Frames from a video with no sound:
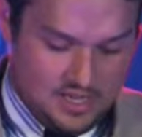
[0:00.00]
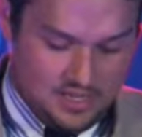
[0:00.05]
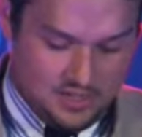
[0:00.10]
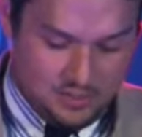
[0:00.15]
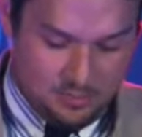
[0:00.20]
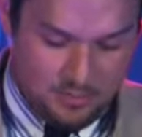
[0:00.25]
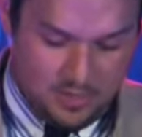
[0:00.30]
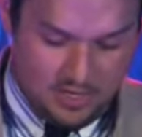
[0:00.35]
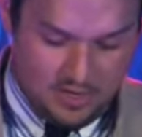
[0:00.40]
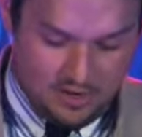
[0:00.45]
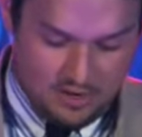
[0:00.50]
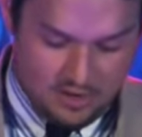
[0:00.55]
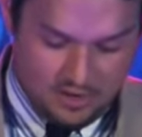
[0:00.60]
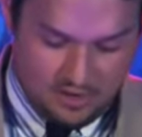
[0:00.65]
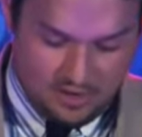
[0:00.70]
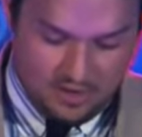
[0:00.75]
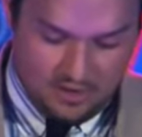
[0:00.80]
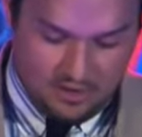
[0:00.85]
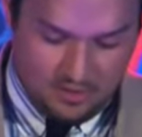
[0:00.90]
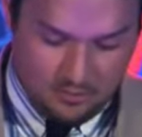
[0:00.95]
He has appeared
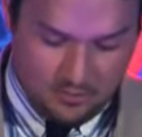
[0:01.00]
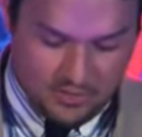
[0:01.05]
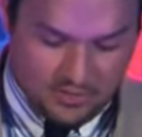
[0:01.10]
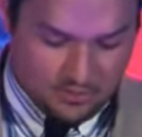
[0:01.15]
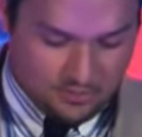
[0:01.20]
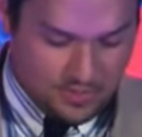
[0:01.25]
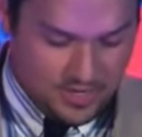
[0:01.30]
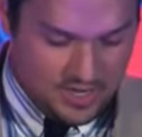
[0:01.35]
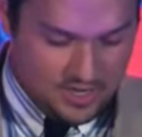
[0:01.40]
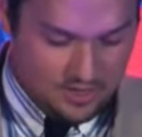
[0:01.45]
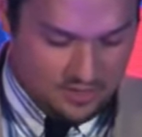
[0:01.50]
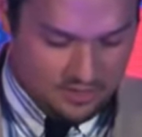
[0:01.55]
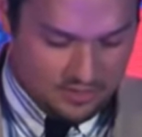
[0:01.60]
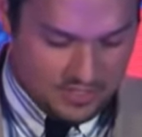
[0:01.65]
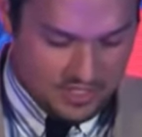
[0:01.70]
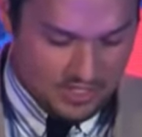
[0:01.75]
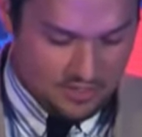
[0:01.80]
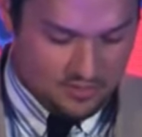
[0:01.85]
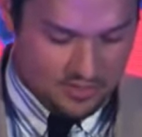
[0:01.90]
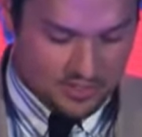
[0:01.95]
on numerous radio and
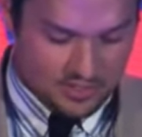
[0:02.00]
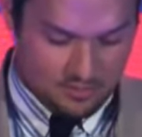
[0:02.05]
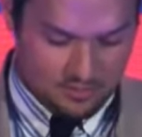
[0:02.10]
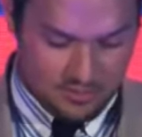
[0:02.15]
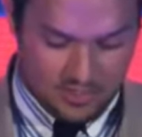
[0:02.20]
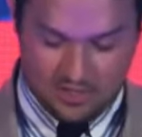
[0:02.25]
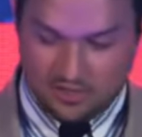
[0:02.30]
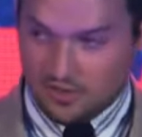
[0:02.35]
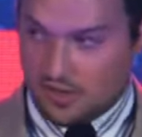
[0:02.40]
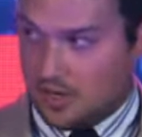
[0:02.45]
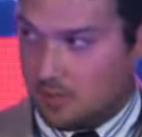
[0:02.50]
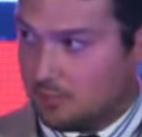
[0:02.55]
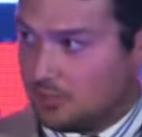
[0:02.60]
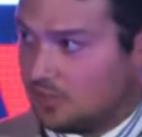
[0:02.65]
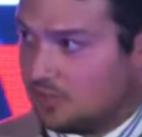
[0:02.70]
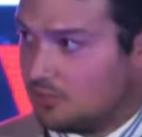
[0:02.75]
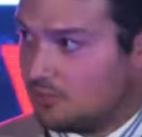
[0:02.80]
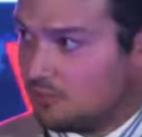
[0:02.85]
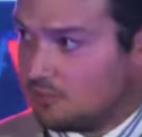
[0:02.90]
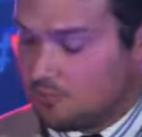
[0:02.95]
television
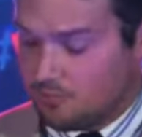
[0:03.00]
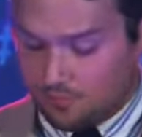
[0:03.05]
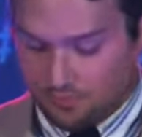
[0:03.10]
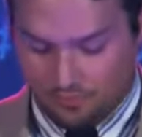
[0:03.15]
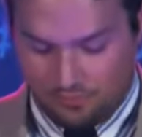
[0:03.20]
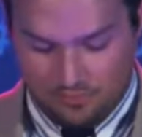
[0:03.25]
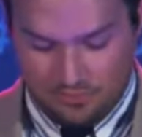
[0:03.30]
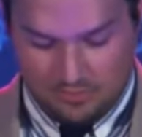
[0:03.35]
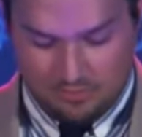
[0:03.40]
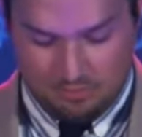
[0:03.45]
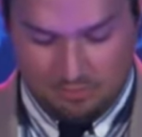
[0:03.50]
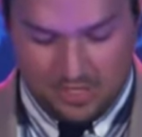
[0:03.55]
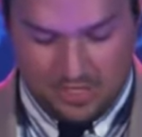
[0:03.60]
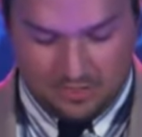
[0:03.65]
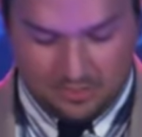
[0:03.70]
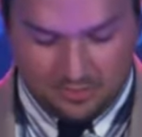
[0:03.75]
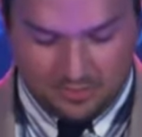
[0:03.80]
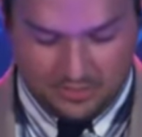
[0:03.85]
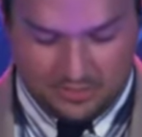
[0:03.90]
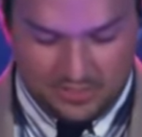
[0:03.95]
programs.
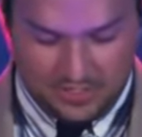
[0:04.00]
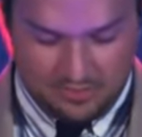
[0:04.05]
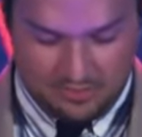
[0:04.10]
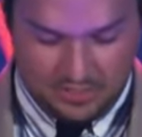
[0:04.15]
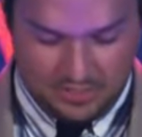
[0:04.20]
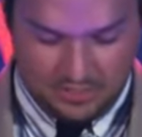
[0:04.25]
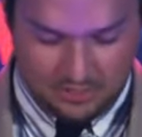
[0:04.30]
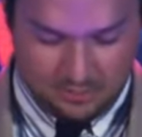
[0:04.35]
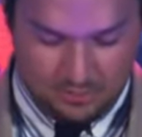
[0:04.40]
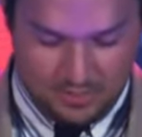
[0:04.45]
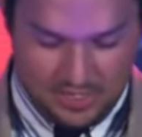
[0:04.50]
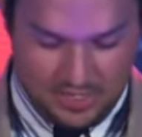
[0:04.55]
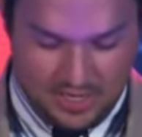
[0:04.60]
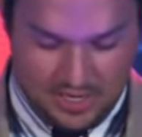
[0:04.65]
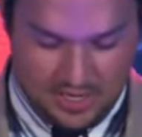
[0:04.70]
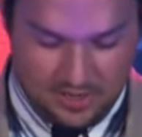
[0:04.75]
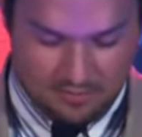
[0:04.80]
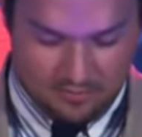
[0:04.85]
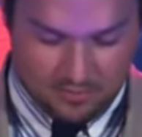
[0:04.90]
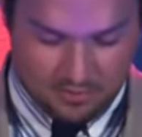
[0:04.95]
Peter received his BA